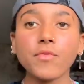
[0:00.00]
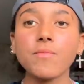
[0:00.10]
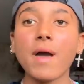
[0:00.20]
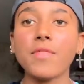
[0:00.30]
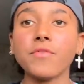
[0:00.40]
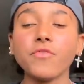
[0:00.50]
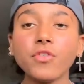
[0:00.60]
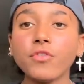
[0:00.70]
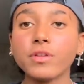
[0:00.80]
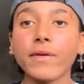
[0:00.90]
room and the
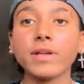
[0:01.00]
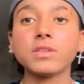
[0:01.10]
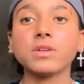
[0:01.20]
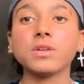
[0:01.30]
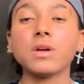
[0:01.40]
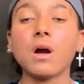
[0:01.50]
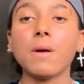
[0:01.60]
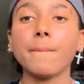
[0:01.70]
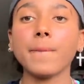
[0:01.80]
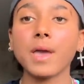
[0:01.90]
funeral director
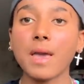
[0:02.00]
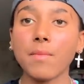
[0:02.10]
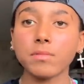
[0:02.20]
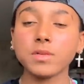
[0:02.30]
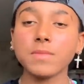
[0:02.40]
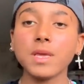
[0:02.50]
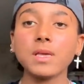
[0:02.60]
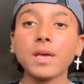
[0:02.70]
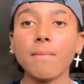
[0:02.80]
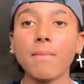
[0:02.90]
um, came up to
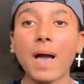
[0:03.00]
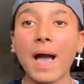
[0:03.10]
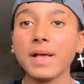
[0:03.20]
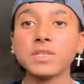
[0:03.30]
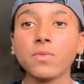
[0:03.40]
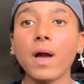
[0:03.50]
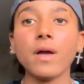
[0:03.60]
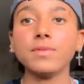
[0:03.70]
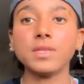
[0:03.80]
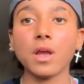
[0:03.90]
me asked
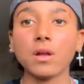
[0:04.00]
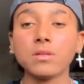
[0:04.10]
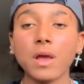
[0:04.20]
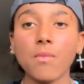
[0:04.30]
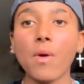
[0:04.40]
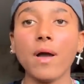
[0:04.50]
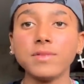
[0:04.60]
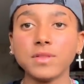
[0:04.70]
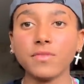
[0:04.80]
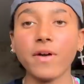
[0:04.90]
why I was there and why I
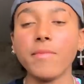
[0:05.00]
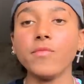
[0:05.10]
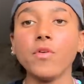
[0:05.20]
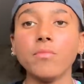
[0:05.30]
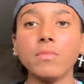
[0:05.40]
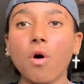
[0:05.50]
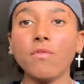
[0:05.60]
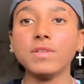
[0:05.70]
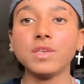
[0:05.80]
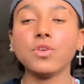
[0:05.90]
was in the family room
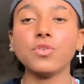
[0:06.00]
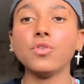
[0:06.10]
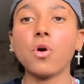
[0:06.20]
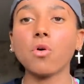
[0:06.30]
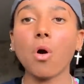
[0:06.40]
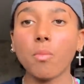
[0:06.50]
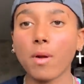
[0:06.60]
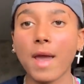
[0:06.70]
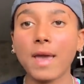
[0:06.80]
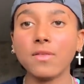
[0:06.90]
obviously could not
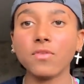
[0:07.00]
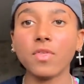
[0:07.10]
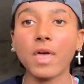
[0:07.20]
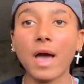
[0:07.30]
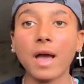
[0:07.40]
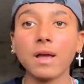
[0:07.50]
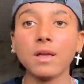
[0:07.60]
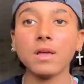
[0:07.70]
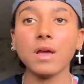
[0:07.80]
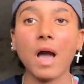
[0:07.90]
comprehend that
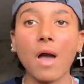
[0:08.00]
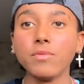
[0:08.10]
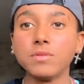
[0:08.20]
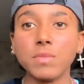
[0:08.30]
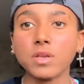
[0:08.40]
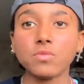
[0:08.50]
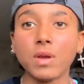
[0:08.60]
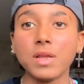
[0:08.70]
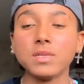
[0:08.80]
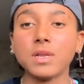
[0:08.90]
I was mixed
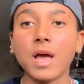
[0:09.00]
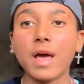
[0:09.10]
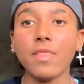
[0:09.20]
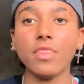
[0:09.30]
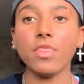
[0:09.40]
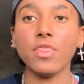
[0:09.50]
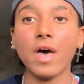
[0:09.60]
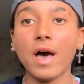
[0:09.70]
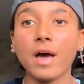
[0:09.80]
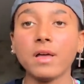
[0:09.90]
race and
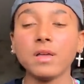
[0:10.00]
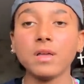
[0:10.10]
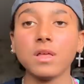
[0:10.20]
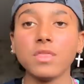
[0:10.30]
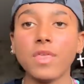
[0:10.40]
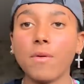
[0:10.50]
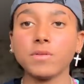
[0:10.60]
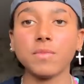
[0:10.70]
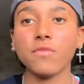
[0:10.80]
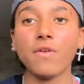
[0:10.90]
that that
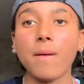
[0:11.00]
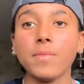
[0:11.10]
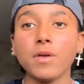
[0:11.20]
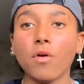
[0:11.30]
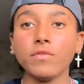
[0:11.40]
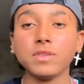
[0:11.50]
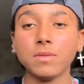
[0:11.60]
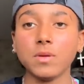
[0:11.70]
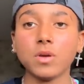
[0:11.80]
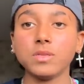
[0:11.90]
was my family
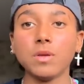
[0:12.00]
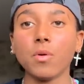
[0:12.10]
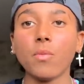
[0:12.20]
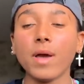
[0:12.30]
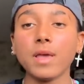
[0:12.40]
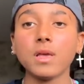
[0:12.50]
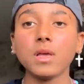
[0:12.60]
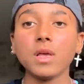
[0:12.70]
obviously because they were white